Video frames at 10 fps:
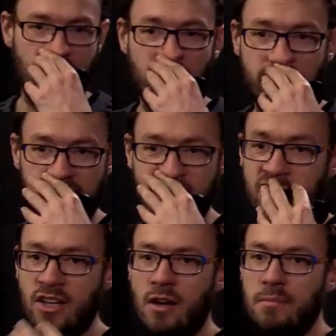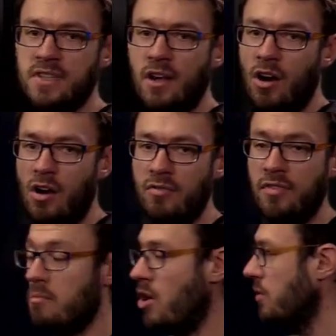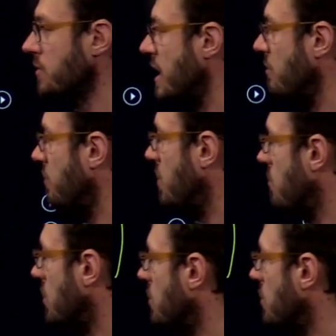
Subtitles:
think of this in terms of the models that we've been